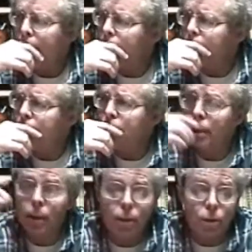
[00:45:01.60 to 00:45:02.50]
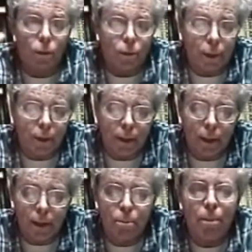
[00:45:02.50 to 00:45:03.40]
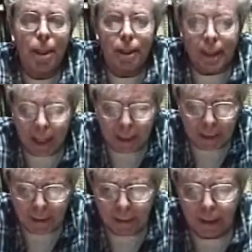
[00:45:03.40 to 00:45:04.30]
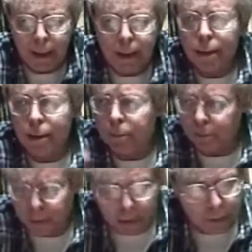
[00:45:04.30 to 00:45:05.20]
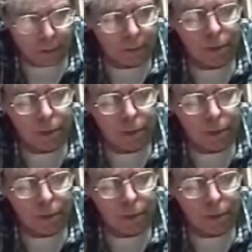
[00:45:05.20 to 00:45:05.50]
Michelangelo did his Pietà in